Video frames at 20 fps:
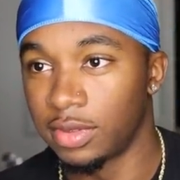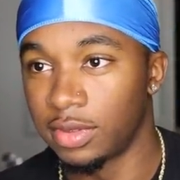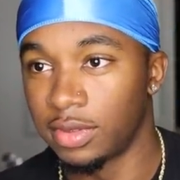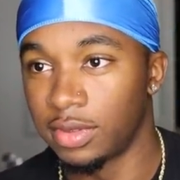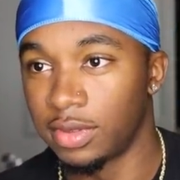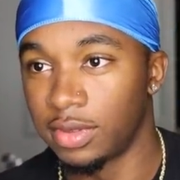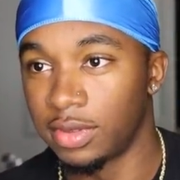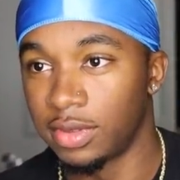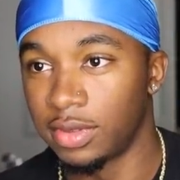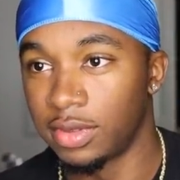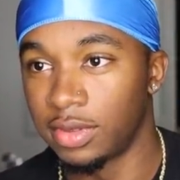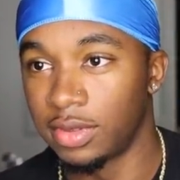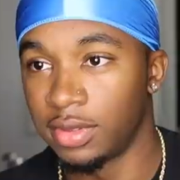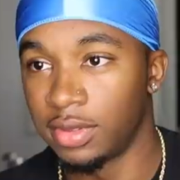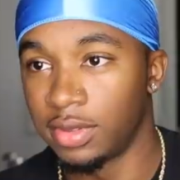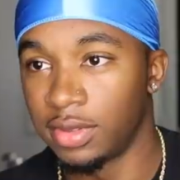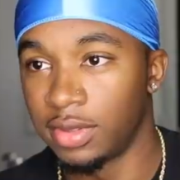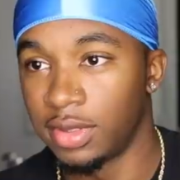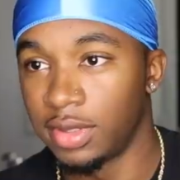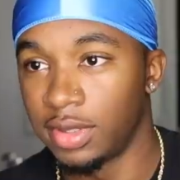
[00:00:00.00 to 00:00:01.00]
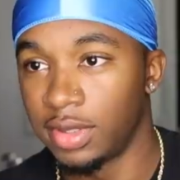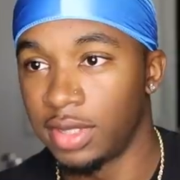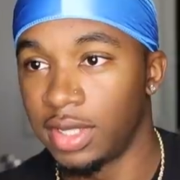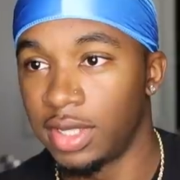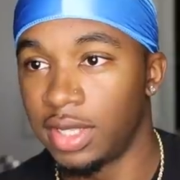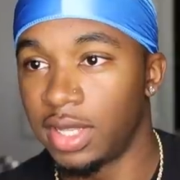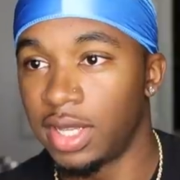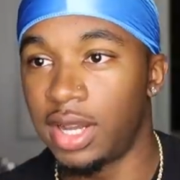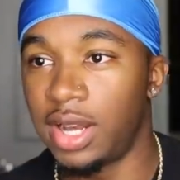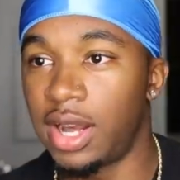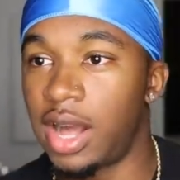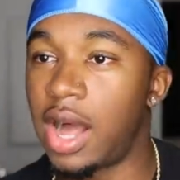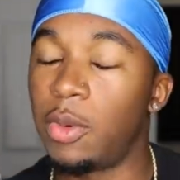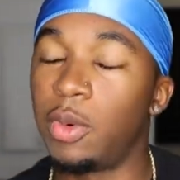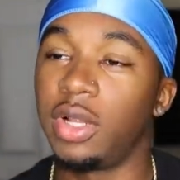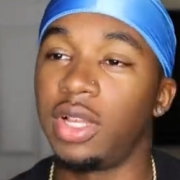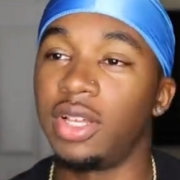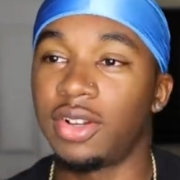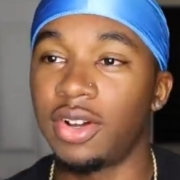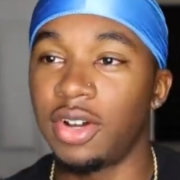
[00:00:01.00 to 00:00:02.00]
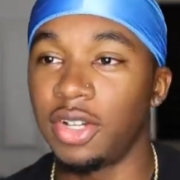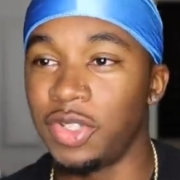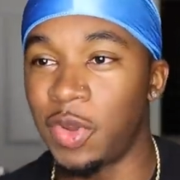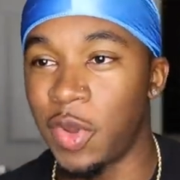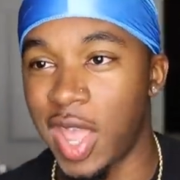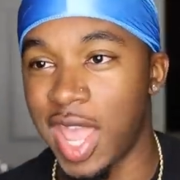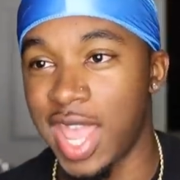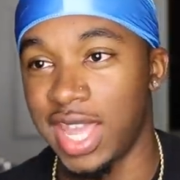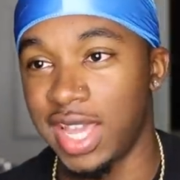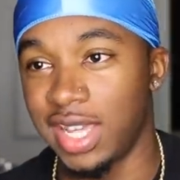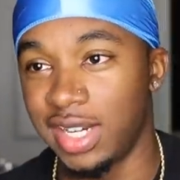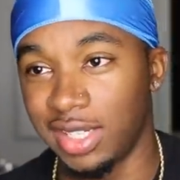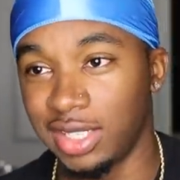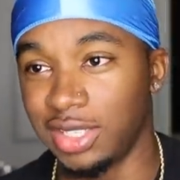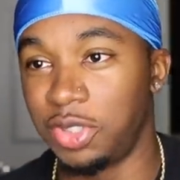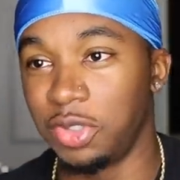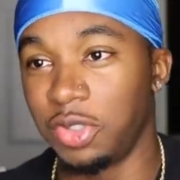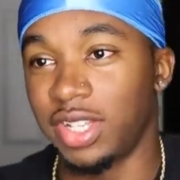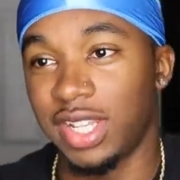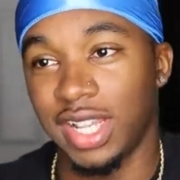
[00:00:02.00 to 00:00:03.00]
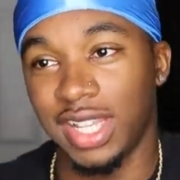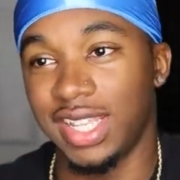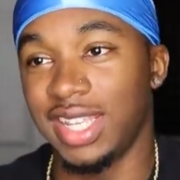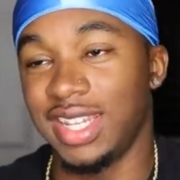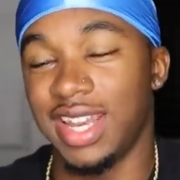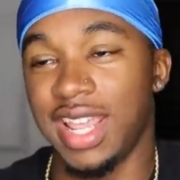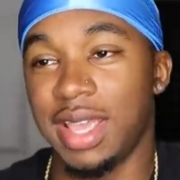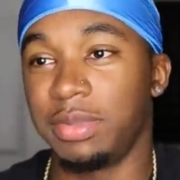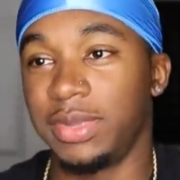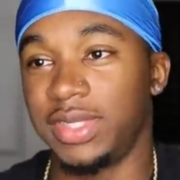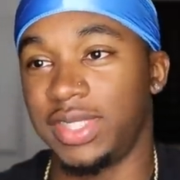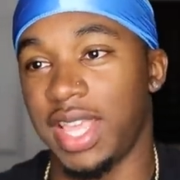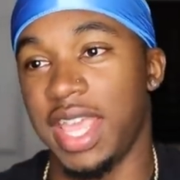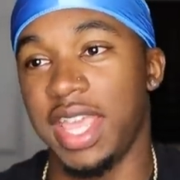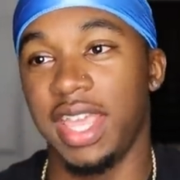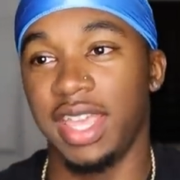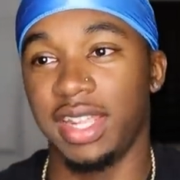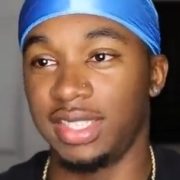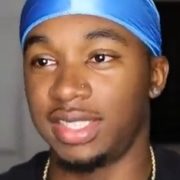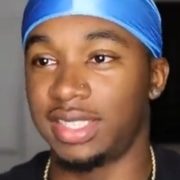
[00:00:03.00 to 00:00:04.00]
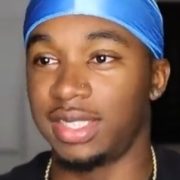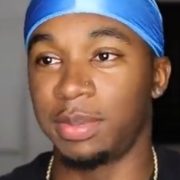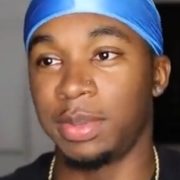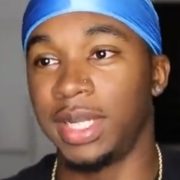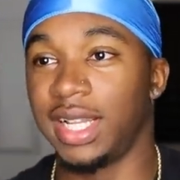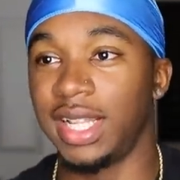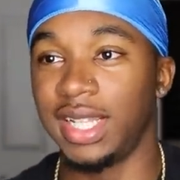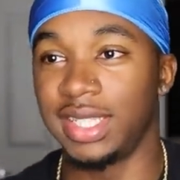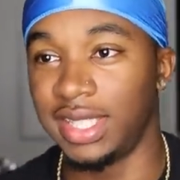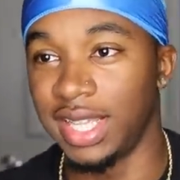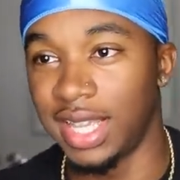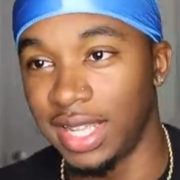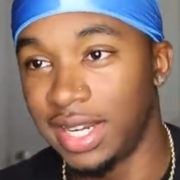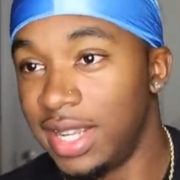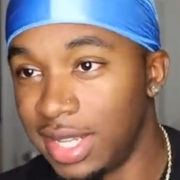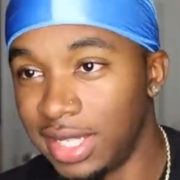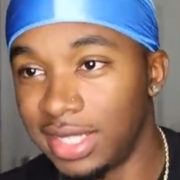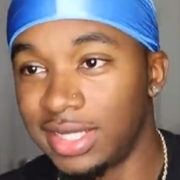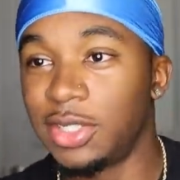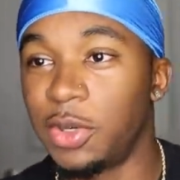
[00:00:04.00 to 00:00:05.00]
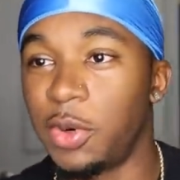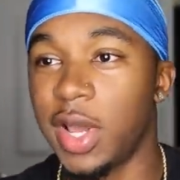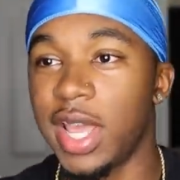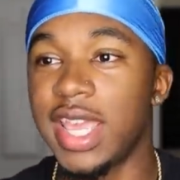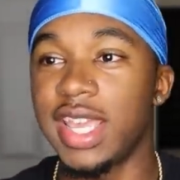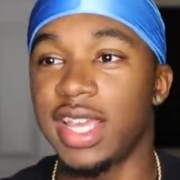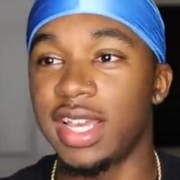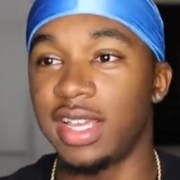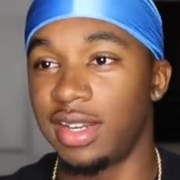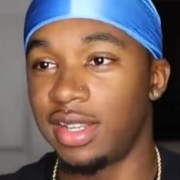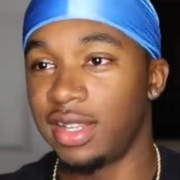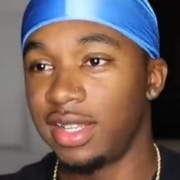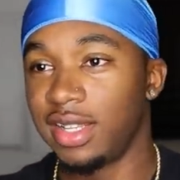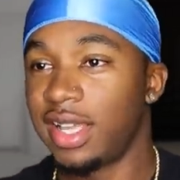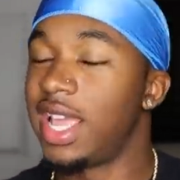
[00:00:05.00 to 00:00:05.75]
Just what do you want? Oh, we're gonna call you Ann, because you look like your name is Ann or something like that. So Ann,